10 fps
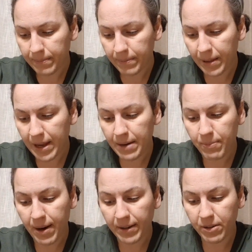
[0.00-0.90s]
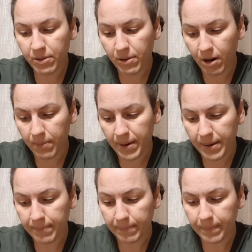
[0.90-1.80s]
plain practical
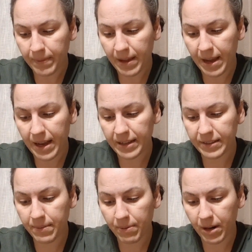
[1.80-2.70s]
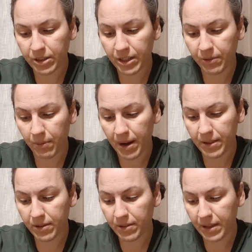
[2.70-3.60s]
garment as the project
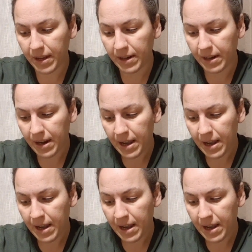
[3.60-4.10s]
rather than